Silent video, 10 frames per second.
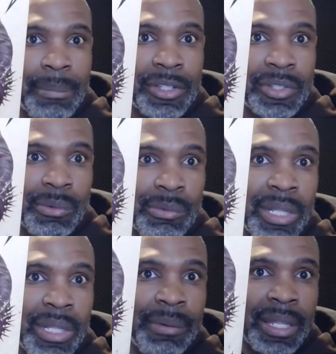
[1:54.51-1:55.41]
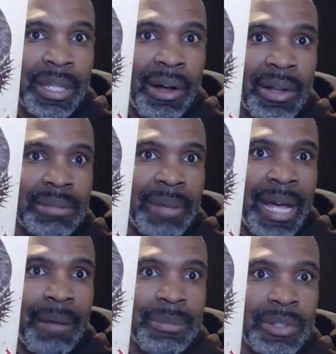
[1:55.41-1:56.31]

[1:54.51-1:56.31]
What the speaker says: but just a really, really awesome album.